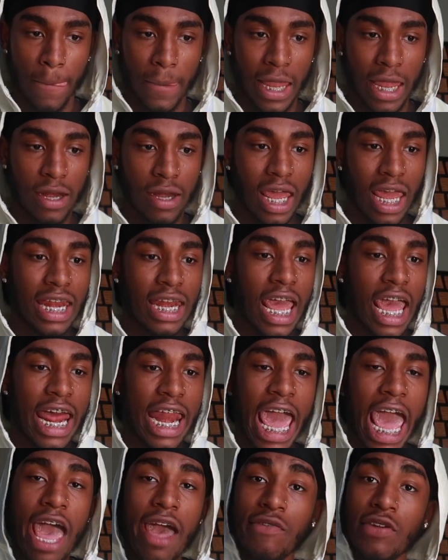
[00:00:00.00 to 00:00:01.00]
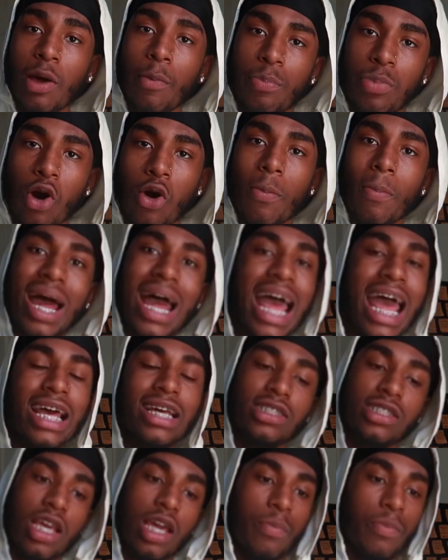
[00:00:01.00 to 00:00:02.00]
And, and and having a broke
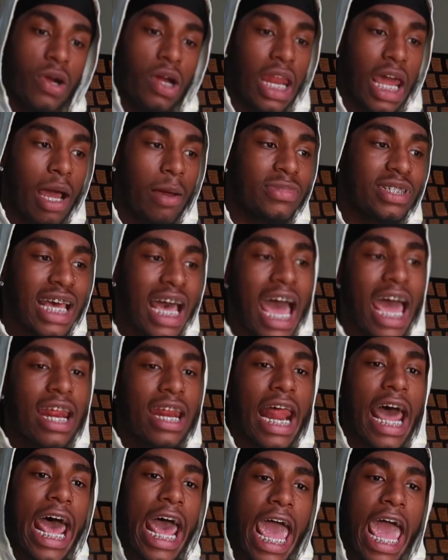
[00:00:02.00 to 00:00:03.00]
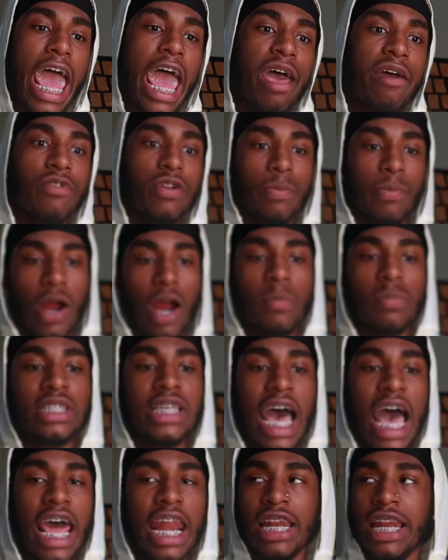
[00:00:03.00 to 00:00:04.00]
mindset, bro. Like I'm tired of not having, bro. I'm
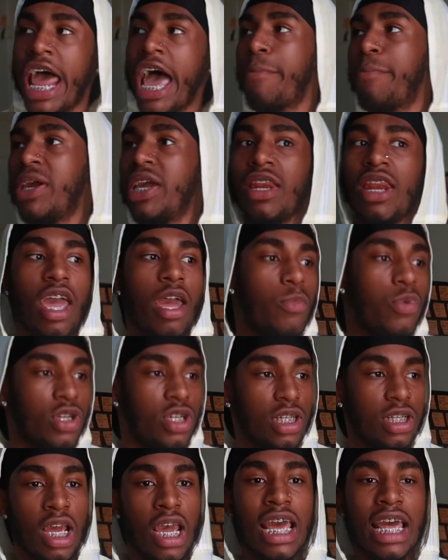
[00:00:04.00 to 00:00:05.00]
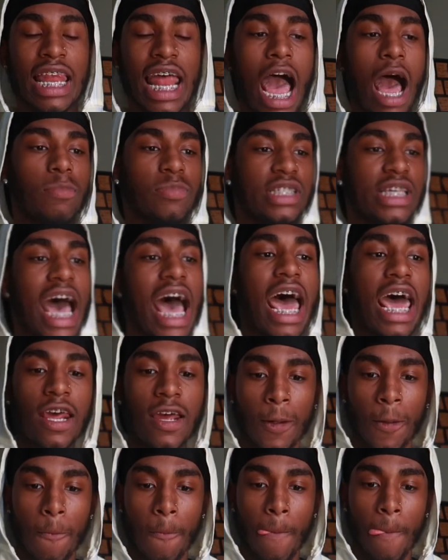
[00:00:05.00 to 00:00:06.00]
tired of not being able to. Like I'm tired
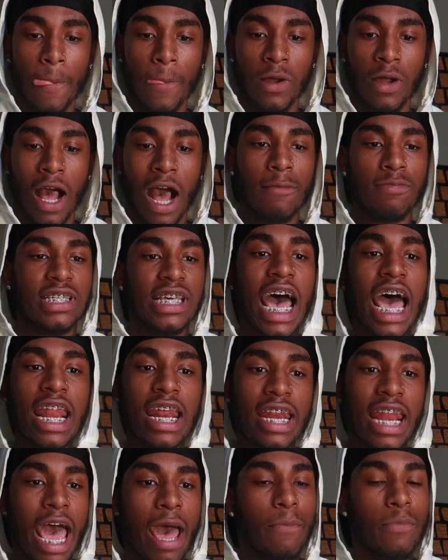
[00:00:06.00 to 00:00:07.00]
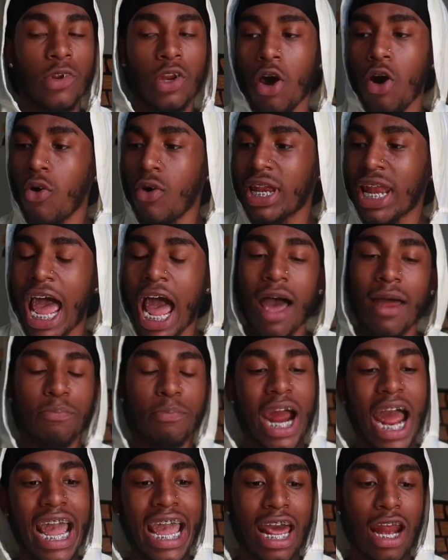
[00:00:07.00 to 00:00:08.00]
of I'm tired of not knowing like I,
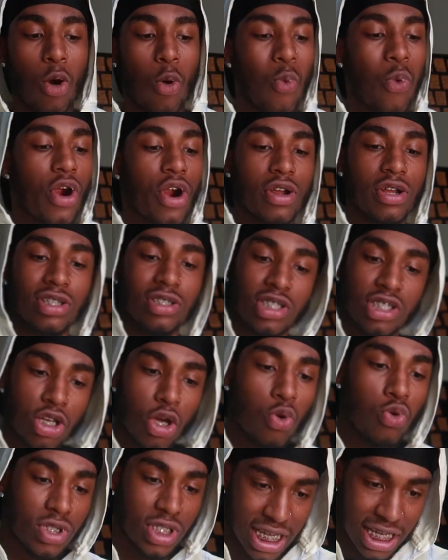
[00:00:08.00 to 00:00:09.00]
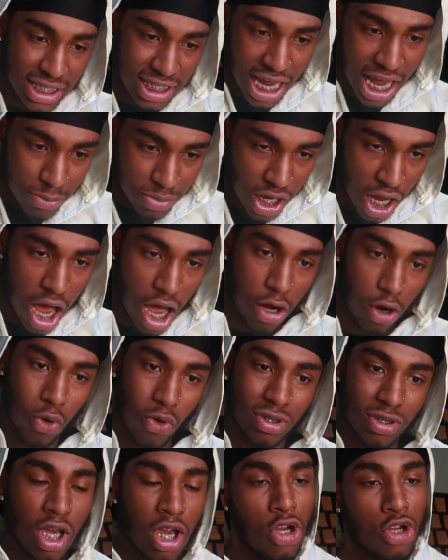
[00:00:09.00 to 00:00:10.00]
bro, I gotta work so ten times harder
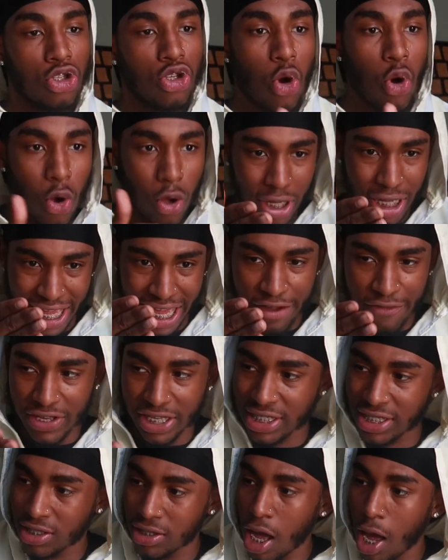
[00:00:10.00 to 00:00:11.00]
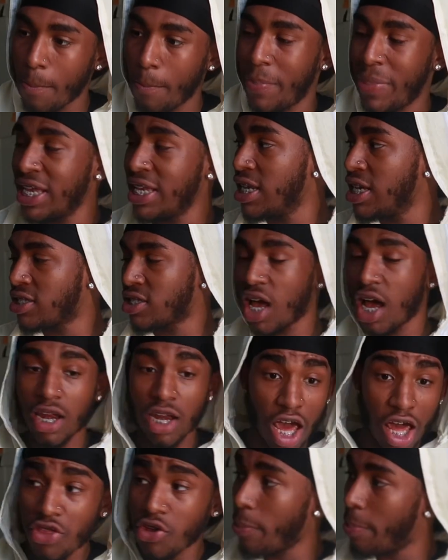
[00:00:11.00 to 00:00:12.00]
on doing giving a business
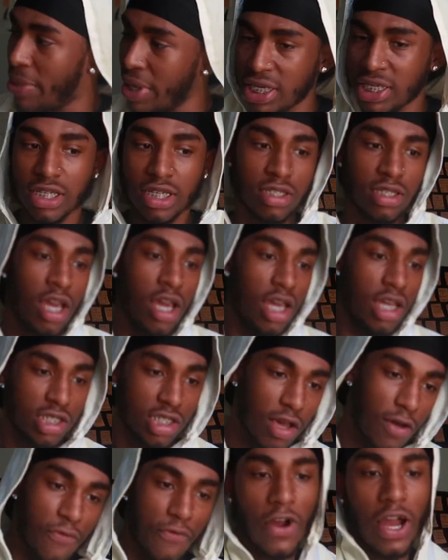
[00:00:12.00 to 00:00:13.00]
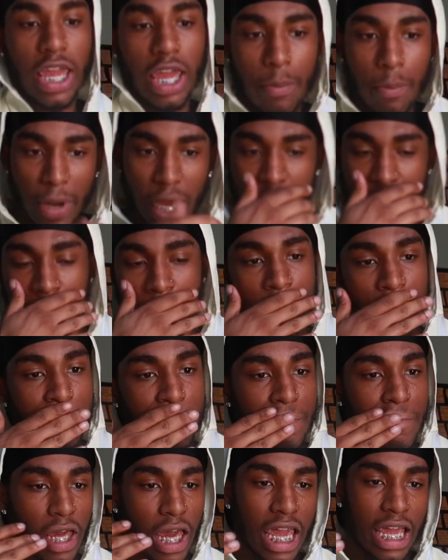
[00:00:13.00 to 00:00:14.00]
another business some fucking money
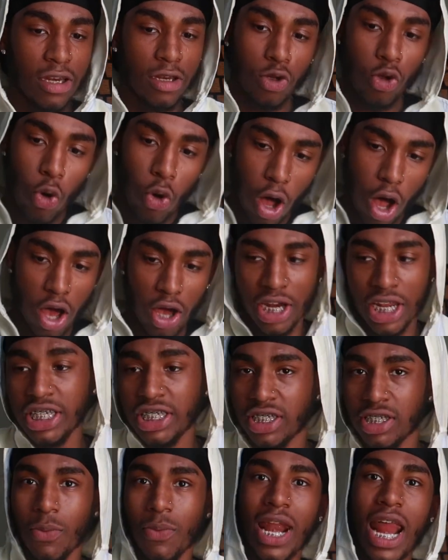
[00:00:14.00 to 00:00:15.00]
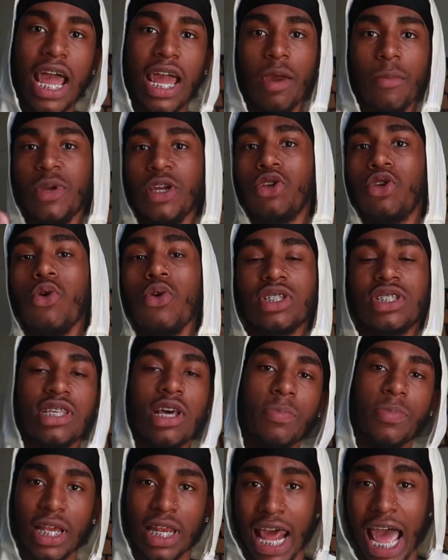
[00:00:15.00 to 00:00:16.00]
and doing all this shit when I could be doing
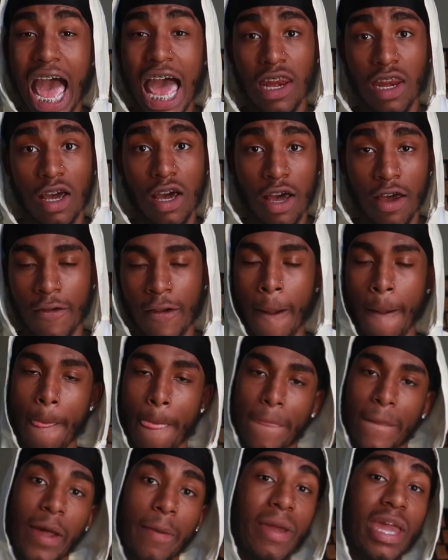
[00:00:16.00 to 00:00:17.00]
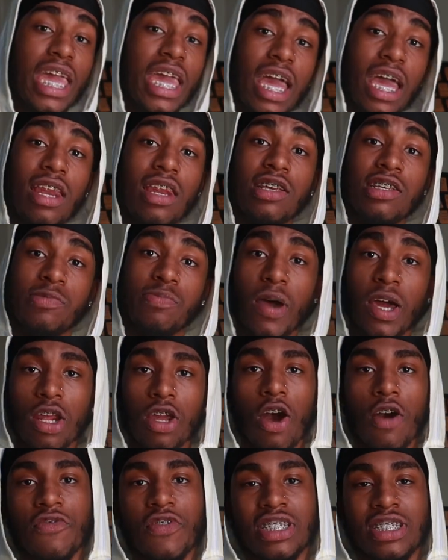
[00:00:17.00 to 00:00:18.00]
something that I love and making endless
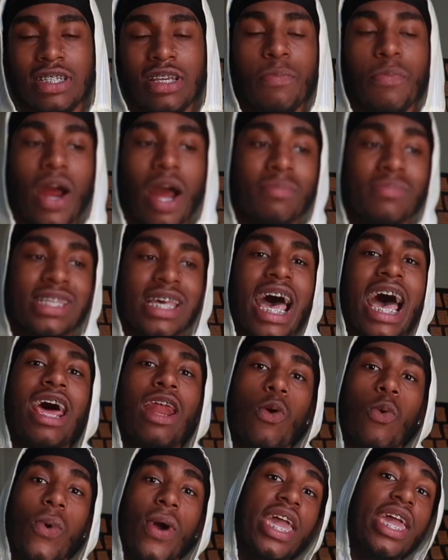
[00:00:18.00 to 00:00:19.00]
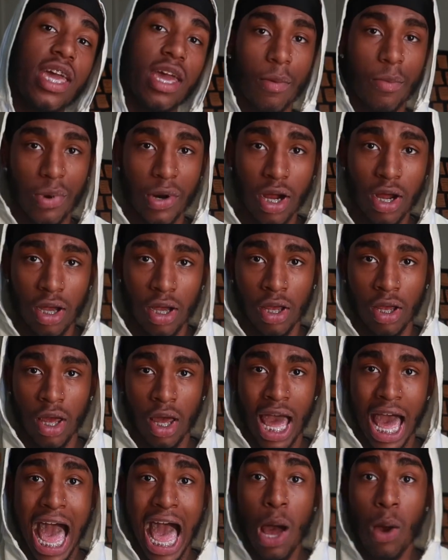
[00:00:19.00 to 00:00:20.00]
money off this shit, bro. I'm tired of waiting, bro.
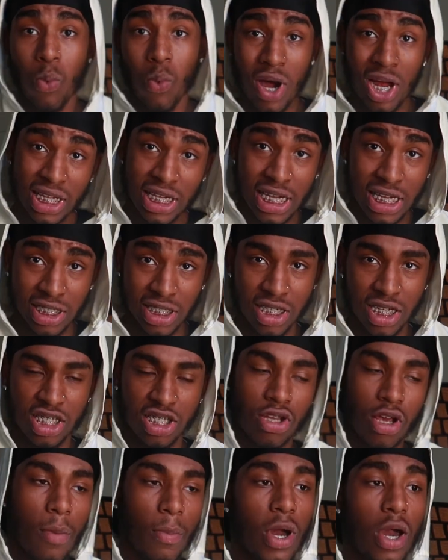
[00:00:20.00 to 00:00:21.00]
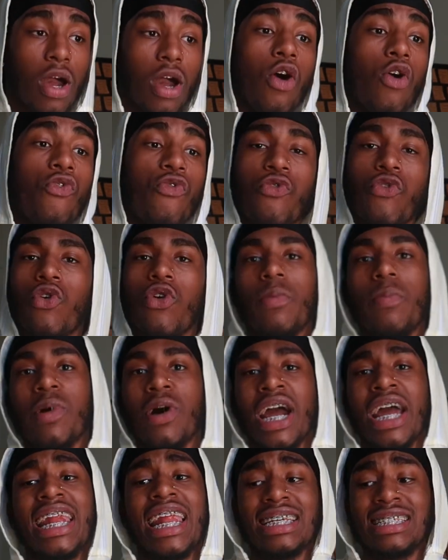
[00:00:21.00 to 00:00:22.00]
I want this shit, so I'ma go for it,
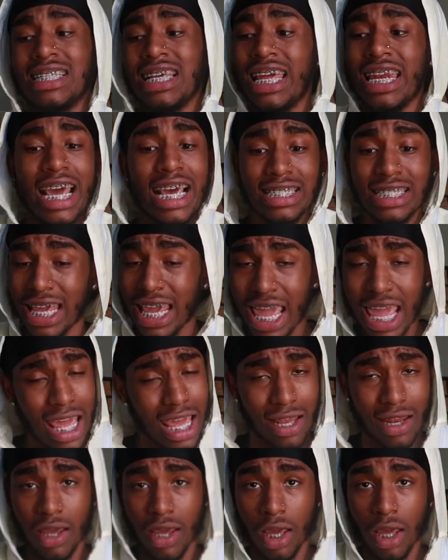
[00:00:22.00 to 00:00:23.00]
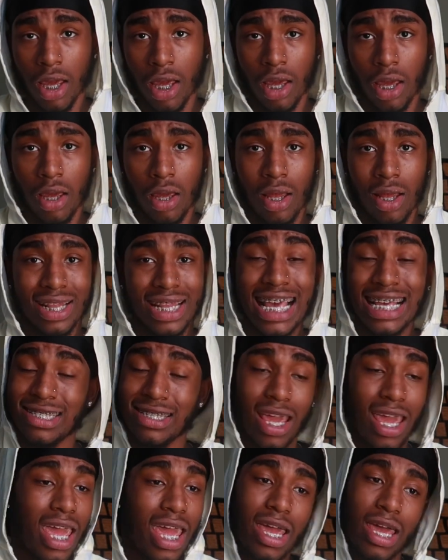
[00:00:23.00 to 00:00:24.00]
bro. And that's and that's it.
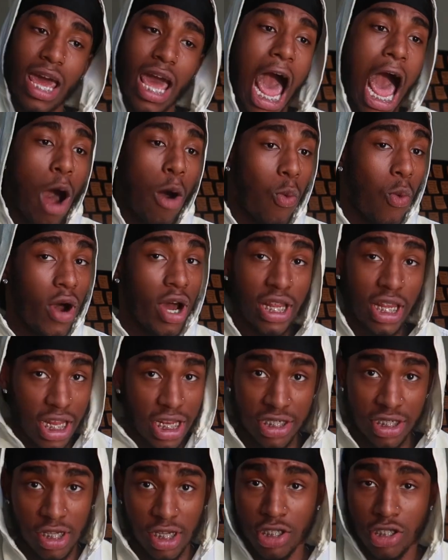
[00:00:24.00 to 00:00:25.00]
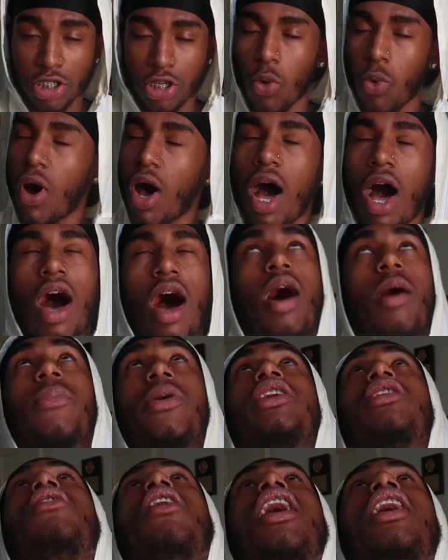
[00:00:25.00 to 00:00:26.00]
That's it. I want this shit so hard,
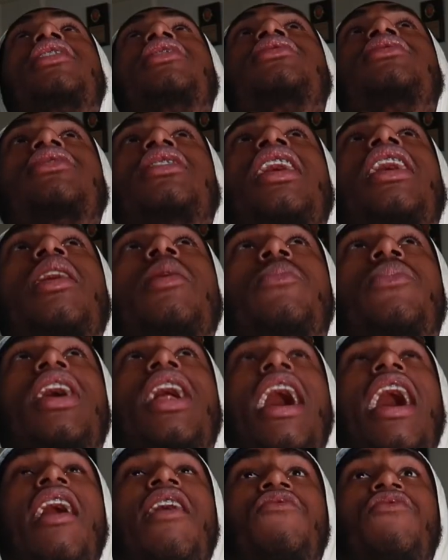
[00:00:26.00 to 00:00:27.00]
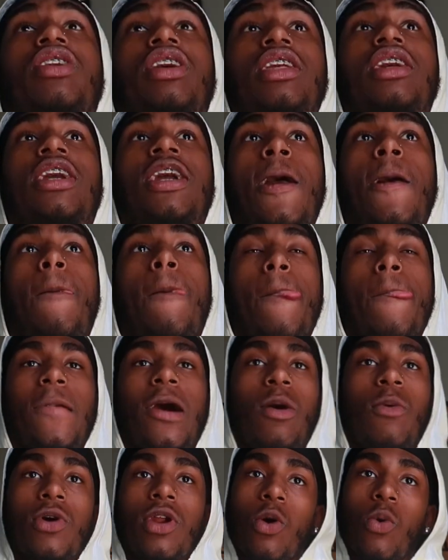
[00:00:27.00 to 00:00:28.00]
bro. You don't understand, bro. Like, I really,
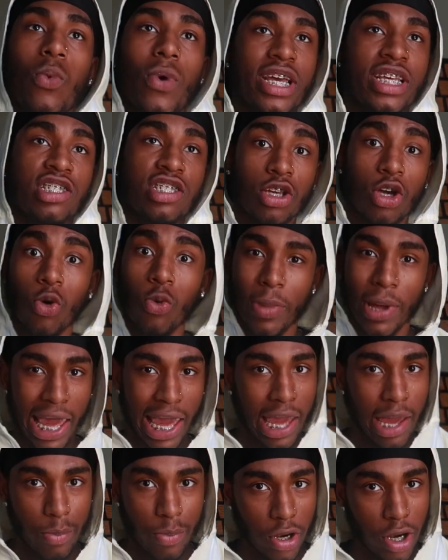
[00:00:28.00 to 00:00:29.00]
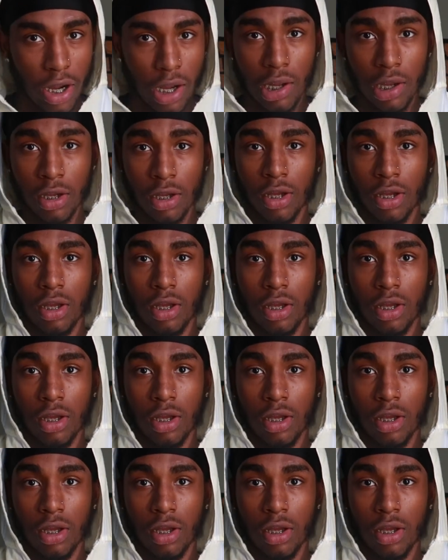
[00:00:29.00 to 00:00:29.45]
I want to win so bad, bro.